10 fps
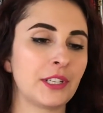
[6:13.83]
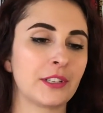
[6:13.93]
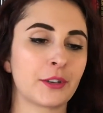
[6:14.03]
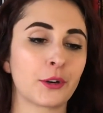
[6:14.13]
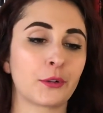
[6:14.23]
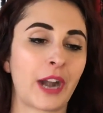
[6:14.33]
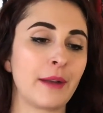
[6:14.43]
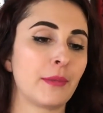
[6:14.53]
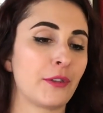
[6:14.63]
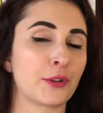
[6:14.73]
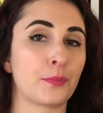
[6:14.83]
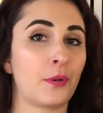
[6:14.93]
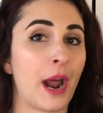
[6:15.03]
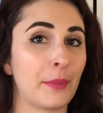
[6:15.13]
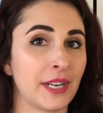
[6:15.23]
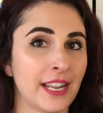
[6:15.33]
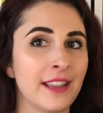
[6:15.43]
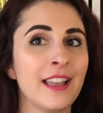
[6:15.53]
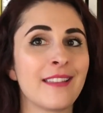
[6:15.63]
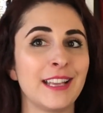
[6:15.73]
which is her grandmother's
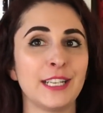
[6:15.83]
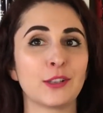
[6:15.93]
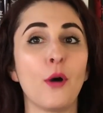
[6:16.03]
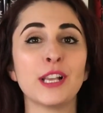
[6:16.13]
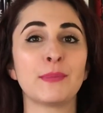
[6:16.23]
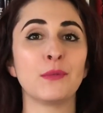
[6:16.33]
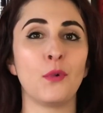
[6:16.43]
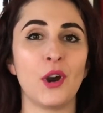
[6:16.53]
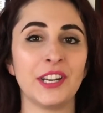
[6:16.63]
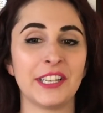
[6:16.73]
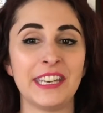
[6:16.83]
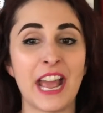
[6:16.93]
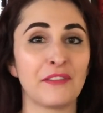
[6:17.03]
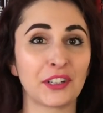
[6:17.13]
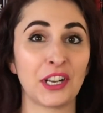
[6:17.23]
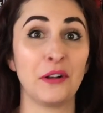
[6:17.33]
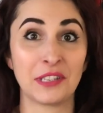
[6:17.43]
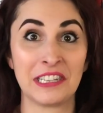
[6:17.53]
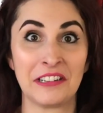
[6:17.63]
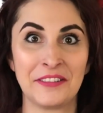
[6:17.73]
property that she's always been warned to never go
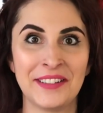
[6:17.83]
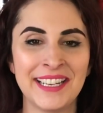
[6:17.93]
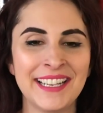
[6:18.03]
to.